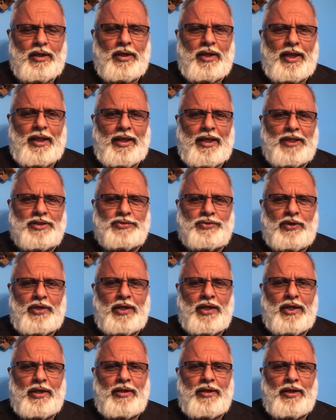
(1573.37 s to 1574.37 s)
And Ezra
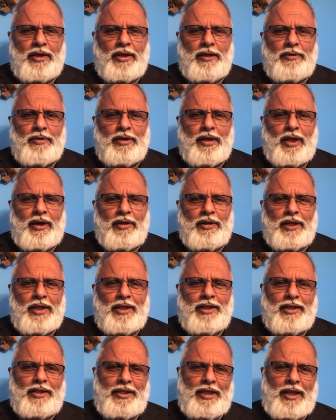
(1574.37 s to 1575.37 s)
had, and now,
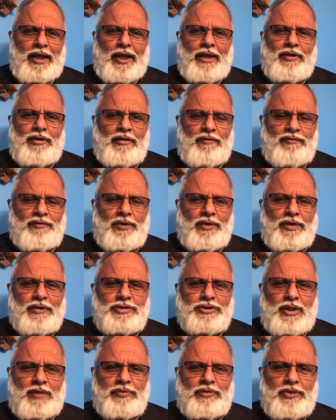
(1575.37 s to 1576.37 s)
and at the end of the, uh,
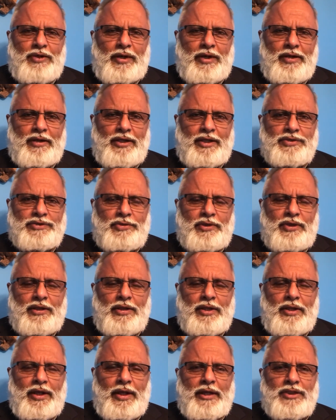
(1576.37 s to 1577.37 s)
chapter 9, Ezra
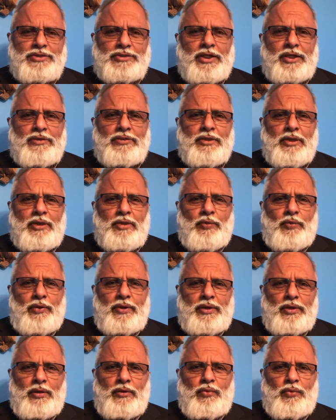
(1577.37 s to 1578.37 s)
had said,
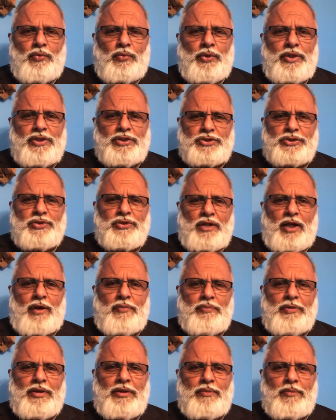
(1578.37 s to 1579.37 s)
when we should not
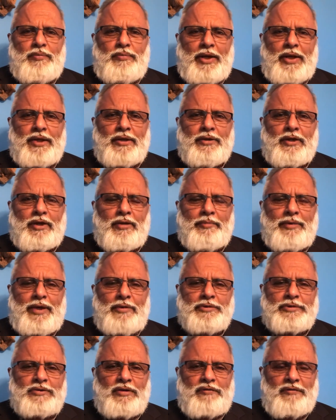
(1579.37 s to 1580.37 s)
be breaking the
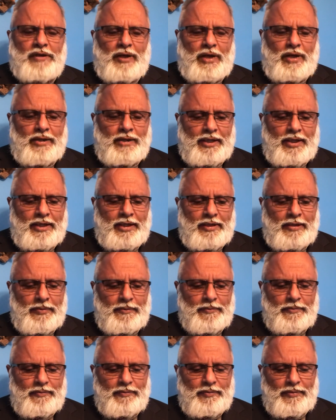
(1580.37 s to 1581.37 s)
commandments of God again.
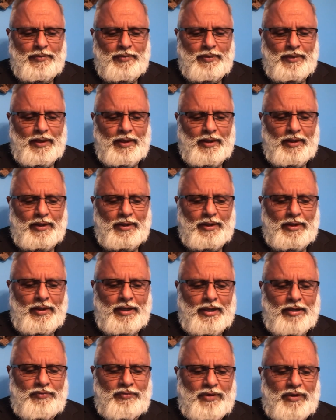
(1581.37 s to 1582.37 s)

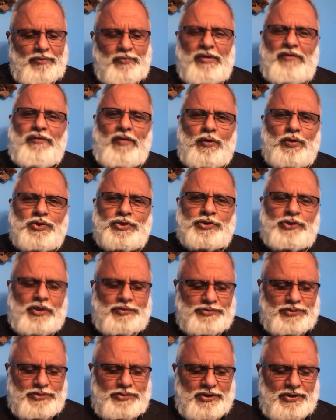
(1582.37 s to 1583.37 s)
If, if we follow
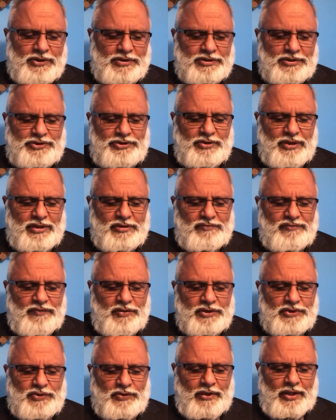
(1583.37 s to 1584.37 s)
scripture to this, this
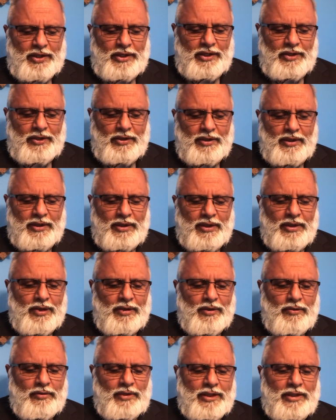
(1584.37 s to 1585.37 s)
verse right here,
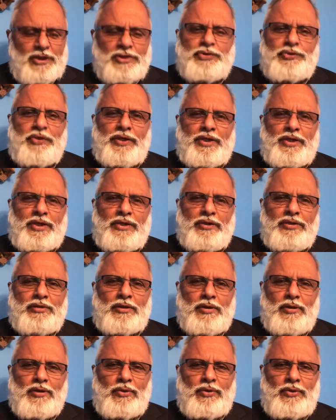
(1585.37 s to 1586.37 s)
let us return to
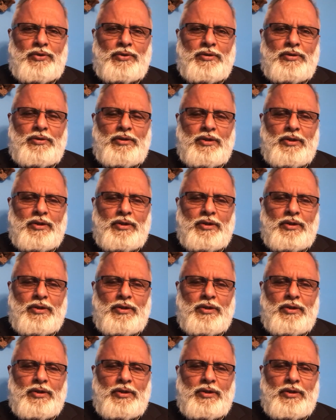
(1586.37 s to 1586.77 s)
the Lord.